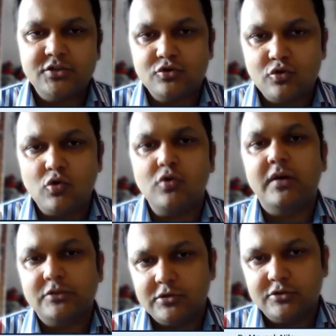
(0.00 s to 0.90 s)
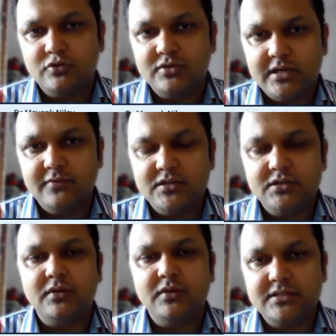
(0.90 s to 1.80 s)
stroke was also seen, which
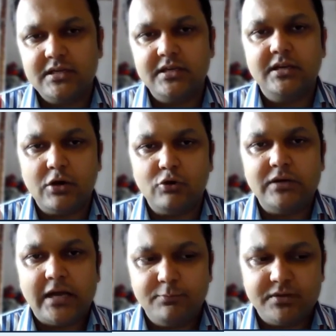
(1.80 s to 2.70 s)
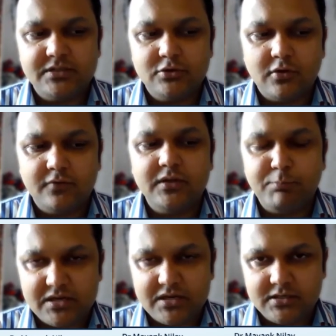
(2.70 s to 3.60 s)
was seen in around 9% of the
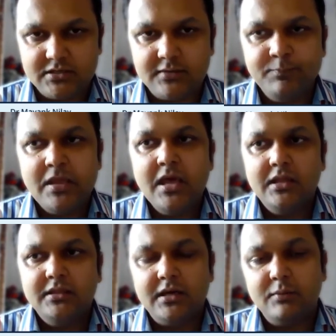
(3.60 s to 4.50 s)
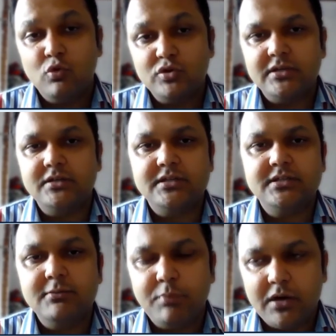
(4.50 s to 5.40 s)
patients. The most
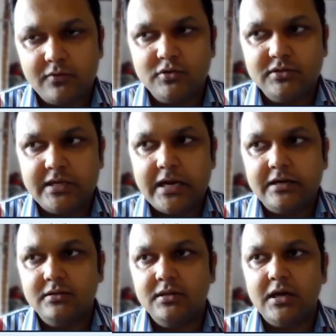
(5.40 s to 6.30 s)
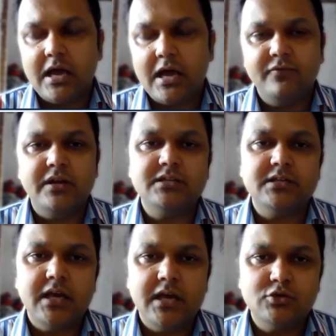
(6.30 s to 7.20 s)
interesting part was that the
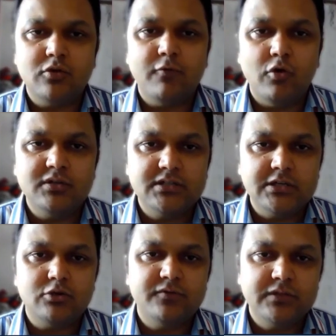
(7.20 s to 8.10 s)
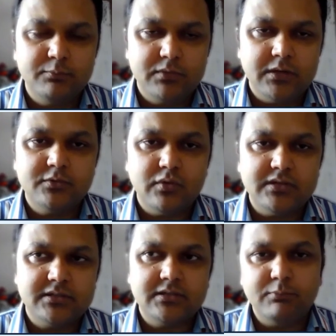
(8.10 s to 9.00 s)
average age of onset of symptoms
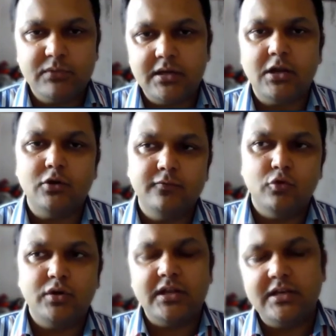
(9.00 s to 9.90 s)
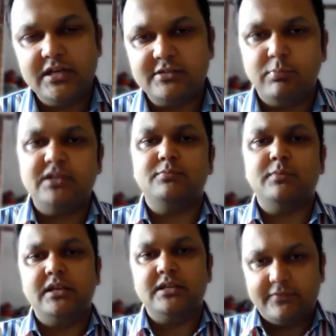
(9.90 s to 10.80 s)
was something around 14 years plus
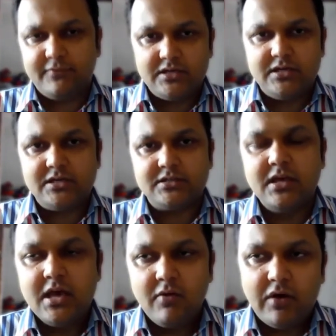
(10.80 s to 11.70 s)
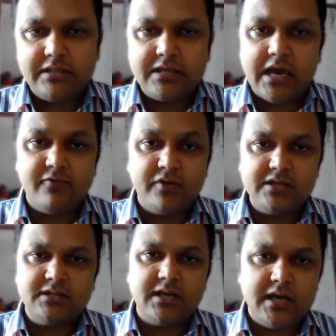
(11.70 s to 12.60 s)
minus 7 years, while the average